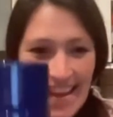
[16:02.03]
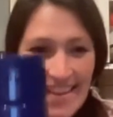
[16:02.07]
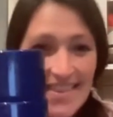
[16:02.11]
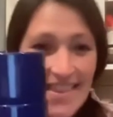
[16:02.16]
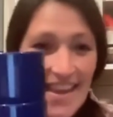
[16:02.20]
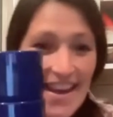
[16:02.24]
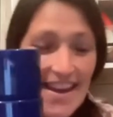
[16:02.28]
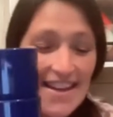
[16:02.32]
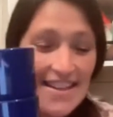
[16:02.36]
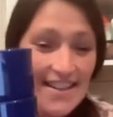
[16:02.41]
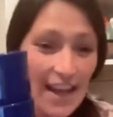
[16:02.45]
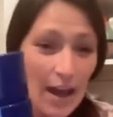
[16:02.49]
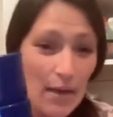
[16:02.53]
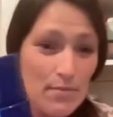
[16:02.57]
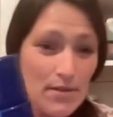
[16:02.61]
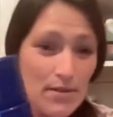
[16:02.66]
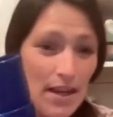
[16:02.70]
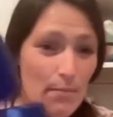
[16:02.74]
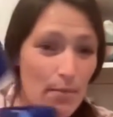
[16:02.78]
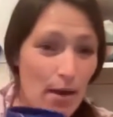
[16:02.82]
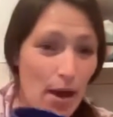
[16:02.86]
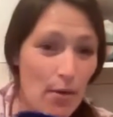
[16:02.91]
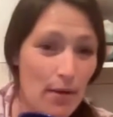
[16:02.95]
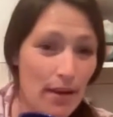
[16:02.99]
These cups
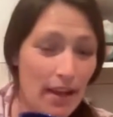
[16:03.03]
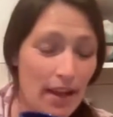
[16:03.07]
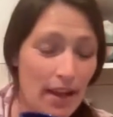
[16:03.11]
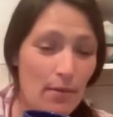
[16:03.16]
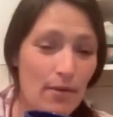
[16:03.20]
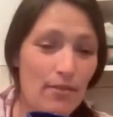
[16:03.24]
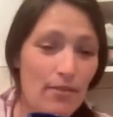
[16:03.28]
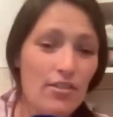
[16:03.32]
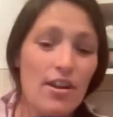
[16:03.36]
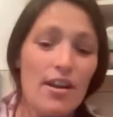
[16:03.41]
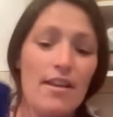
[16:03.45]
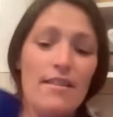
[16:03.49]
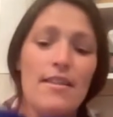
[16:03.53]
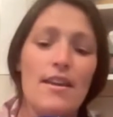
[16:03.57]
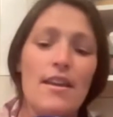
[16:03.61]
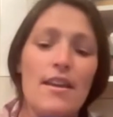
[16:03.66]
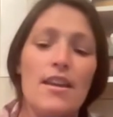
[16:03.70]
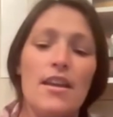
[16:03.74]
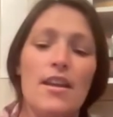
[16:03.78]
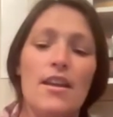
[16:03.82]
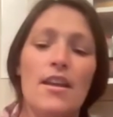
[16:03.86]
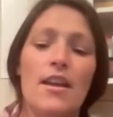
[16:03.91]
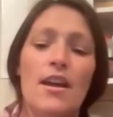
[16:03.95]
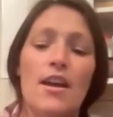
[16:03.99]
here, buy one, get one free. I think
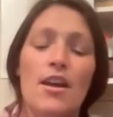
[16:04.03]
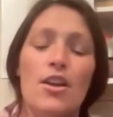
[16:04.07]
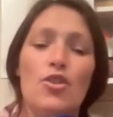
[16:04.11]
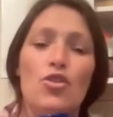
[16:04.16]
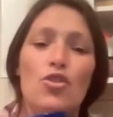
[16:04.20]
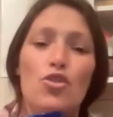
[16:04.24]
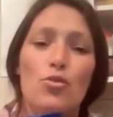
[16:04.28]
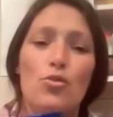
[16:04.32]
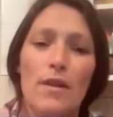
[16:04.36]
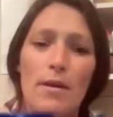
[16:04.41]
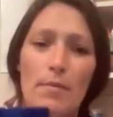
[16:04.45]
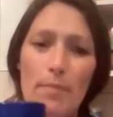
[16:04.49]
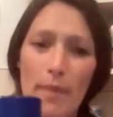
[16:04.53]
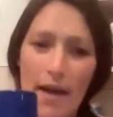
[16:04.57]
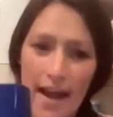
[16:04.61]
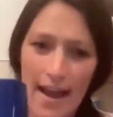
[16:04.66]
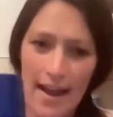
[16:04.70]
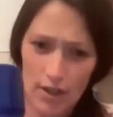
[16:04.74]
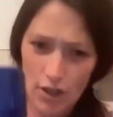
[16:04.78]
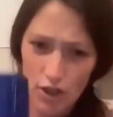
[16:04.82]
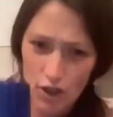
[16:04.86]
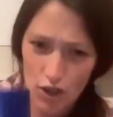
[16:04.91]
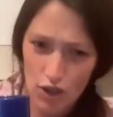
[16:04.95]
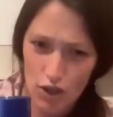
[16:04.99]
you normally
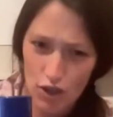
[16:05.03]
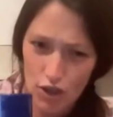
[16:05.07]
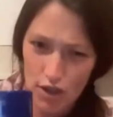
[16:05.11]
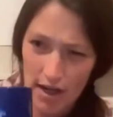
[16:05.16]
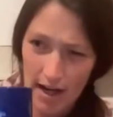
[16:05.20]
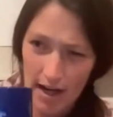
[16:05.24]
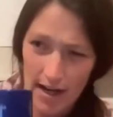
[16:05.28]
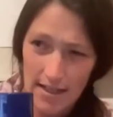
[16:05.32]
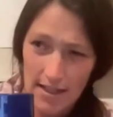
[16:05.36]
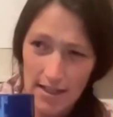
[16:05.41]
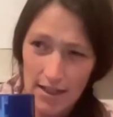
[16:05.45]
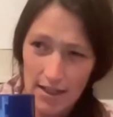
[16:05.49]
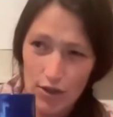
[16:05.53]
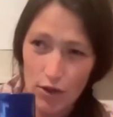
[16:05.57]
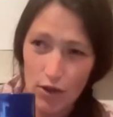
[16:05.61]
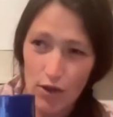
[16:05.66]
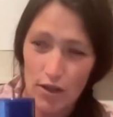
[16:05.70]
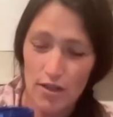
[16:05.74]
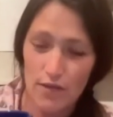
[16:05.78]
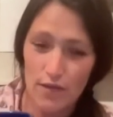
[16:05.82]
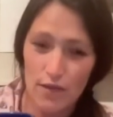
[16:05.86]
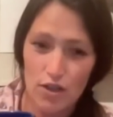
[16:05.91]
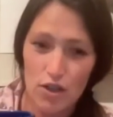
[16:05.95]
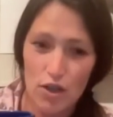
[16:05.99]
pay
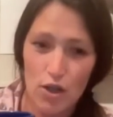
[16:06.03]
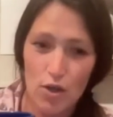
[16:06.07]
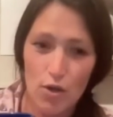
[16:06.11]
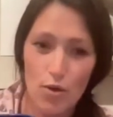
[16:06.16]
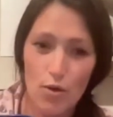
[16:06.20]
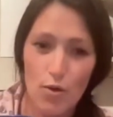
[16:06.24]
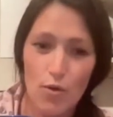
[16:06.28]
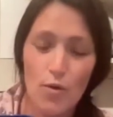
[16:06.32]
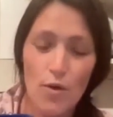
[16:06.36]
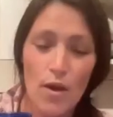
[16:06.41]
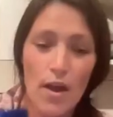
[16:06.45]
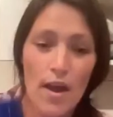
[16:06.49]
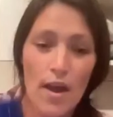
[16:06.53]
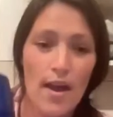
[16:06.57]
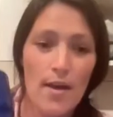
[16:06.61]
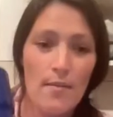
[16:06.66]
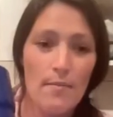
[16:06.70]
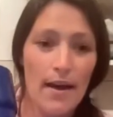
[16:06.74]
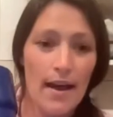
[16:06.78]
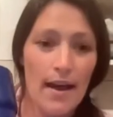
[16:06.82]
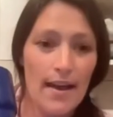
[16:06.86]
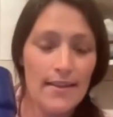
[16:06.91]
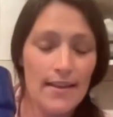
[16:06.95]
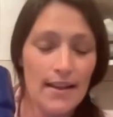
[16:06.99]
$18 for 2,
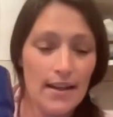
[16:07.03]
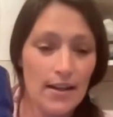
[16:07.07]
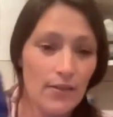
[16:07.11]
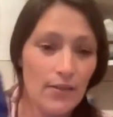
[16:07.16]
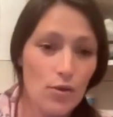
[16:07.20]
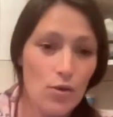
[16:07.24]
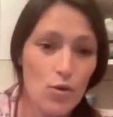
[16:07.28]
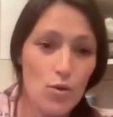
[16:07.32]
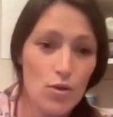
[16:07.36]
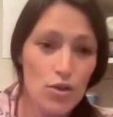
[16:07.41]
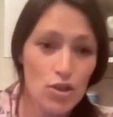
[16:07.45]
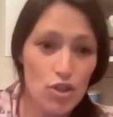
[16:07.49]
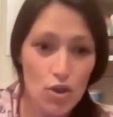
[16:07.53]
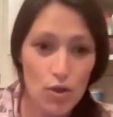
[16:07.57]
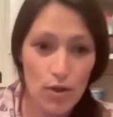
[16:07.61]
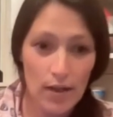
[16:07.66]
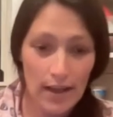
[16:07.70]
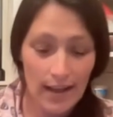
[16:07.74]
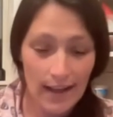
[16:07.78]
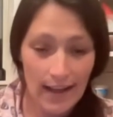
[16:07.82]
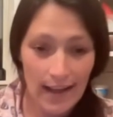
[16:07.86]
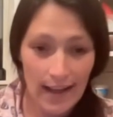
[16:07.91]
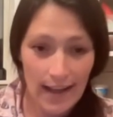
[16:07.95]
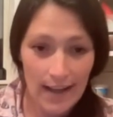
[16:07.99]
but then, of course, you
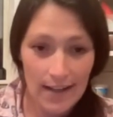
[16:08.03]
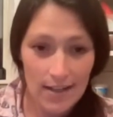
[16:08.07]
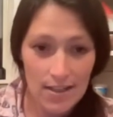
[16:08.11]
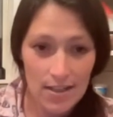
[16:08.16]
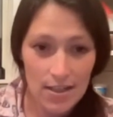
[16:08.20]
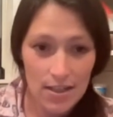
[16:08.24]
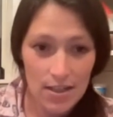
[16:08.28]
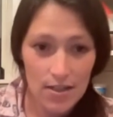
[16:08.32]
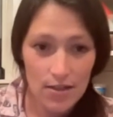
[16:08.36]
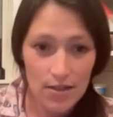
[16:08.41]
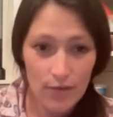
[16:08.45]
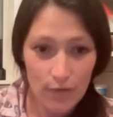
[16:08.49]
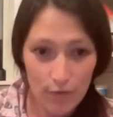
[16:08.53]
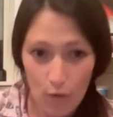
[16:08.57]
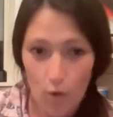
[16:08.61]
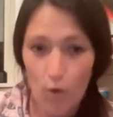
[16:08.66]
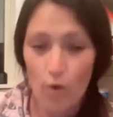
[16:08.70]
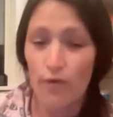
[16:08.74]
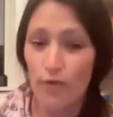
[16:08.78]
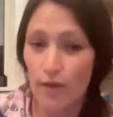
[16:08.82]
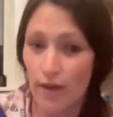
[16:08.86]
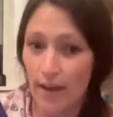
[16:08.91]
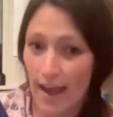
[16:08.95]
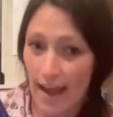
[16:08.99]
can get 4
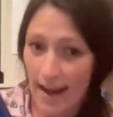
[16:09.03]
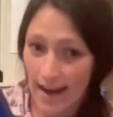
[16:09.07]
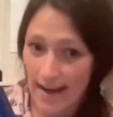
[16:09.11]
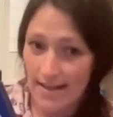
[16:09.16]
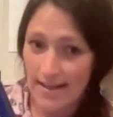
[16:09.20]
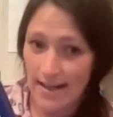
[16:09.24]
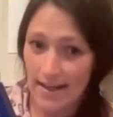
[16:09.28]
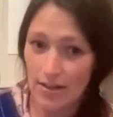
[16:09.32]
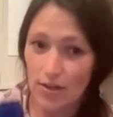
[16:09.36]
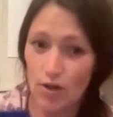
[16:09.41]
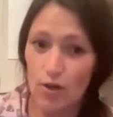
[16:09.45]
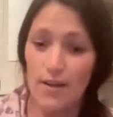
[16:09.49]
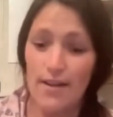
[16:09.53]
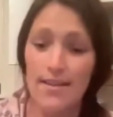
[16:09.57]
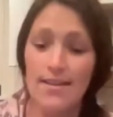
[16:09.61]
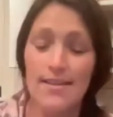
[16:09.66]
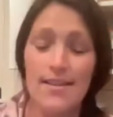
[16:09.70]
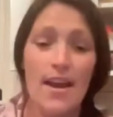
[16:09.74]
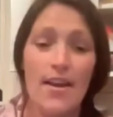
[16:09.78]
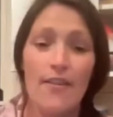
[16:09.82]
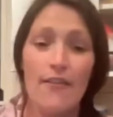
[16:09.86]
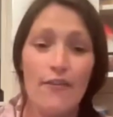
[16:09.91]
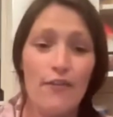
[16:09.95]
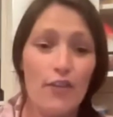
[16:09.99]
for
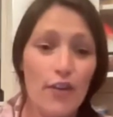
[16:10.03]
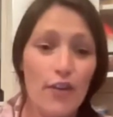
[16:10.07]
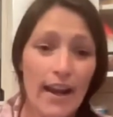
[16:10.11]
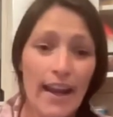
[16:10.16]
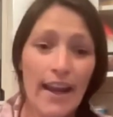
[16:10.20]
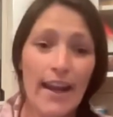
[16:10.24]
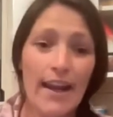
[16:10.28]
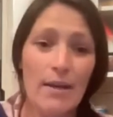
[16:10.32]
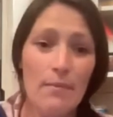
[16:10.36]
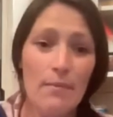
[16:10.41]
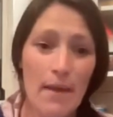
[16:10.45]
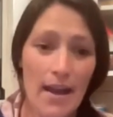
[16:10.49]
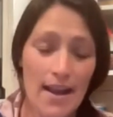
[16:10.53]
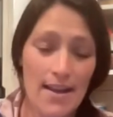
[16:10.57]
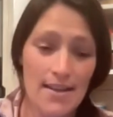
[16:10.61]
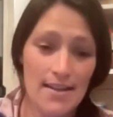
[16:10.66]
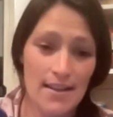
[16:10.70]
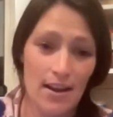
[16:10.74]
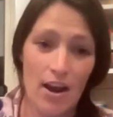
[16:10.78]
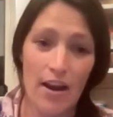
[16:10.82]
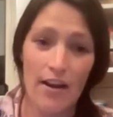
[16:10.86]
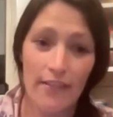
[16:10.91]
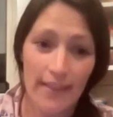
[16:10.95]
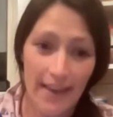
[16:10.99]
$18. Freaking
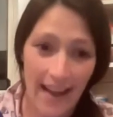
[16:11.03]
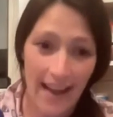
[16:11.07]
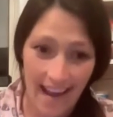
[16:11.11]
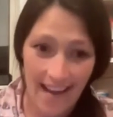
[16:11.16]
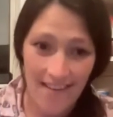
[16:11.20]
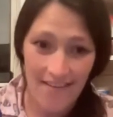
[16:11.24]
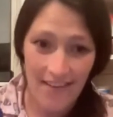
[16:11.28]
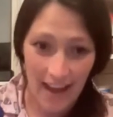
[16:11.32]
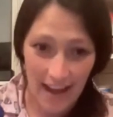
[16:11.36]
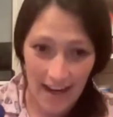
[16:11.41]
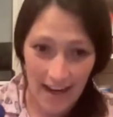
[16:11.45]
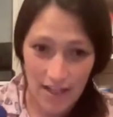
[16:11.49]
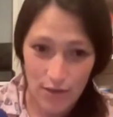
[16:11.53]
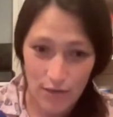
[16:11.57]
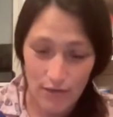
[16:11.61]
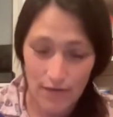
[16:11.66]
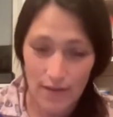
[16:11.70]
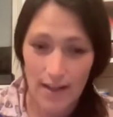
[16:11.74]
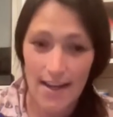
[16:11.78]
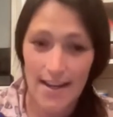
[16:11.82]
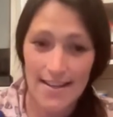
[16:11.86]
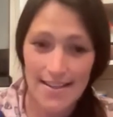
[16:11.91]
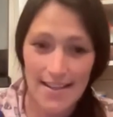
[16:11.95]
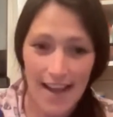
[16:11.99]
amazing. I already have 8 of
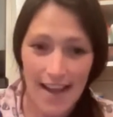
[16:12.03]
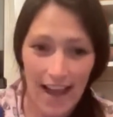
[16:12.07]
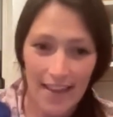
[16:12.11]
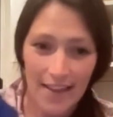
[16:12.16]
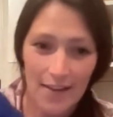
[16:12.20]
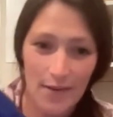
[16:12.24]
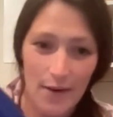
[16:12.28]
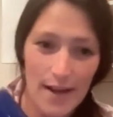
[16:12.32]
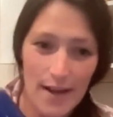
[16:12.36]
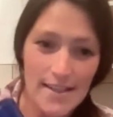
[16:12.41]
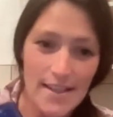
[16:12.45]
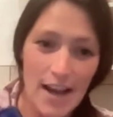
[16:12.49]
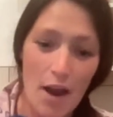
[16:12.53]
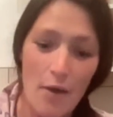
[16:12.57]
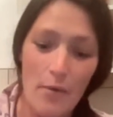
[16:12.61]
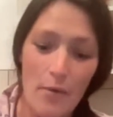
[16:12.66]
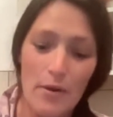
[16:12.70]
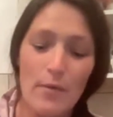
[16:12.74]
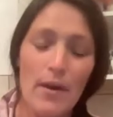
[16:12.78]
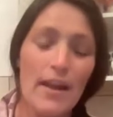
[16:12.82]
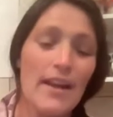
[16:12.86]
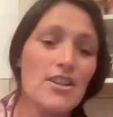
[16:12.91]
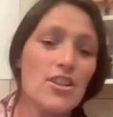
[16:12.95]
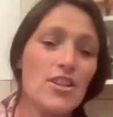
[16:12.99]
these. Otherwise, I
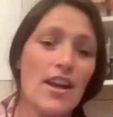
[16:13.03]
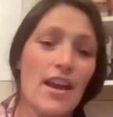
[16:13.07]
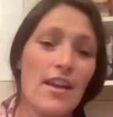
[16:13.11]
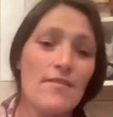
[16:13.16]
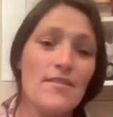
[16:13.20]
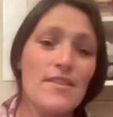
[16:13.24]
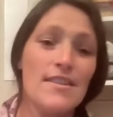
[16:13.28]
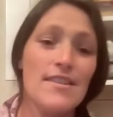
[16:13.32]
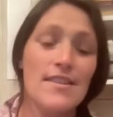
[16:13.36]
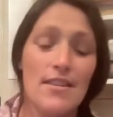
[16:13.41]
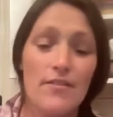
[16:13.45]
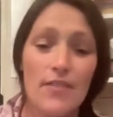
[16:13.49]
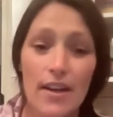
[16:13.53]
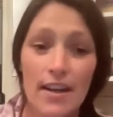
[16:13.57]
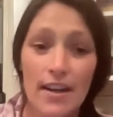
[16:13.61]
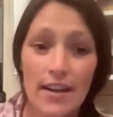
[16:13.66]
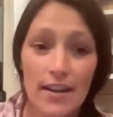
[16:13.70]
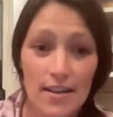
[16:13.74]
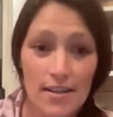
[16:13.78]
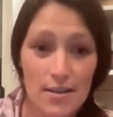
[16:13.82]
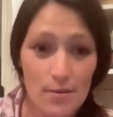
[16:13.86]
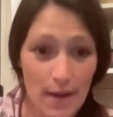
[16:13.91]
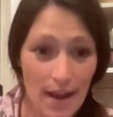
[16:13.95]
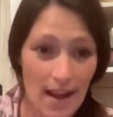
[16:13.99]
would actually have 7
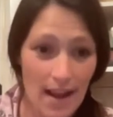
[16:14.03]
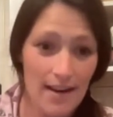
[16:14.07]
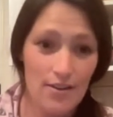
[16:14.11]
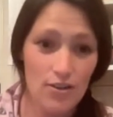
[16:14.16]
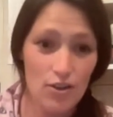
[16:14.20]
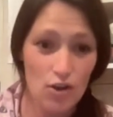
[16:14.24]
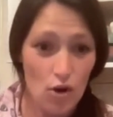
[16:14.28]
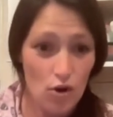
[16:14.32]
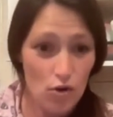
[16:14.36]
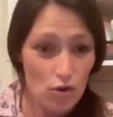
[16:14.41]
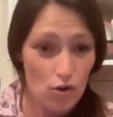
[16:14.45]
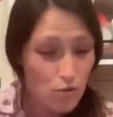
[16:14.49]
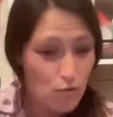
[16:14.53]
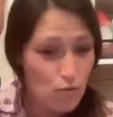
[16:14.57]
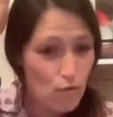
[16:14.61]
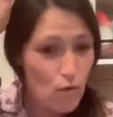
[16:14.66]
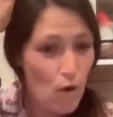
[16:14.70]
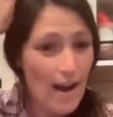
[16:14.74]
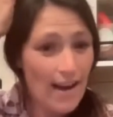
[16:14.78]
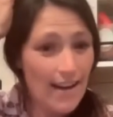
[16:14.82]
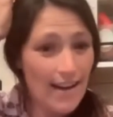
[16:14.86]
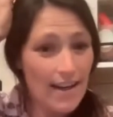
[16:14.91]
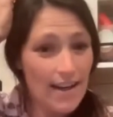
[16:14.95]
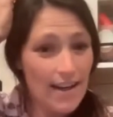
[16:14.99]
because we had a dog called
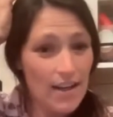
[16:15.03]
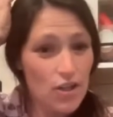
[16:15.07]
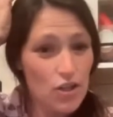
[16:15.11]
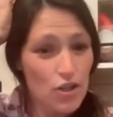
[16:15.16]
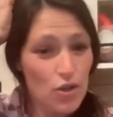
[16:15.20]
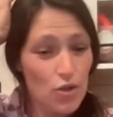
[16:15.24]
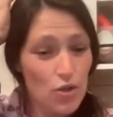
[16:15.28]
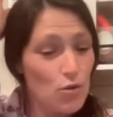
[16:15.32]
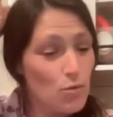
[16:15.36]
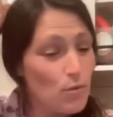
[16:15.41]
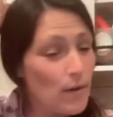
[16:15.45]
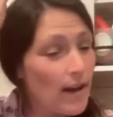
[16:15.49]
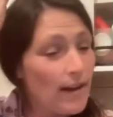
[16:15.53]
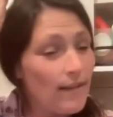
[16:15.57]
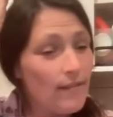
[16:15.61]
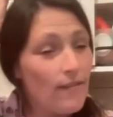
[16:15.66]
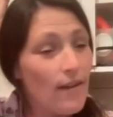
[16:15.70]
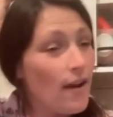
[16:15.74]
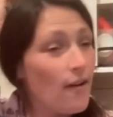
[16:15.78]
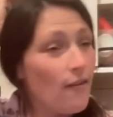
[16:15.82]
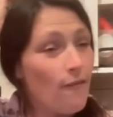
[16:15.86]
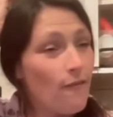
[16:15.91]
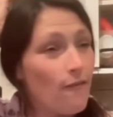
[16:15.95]
Riley and he chewed one.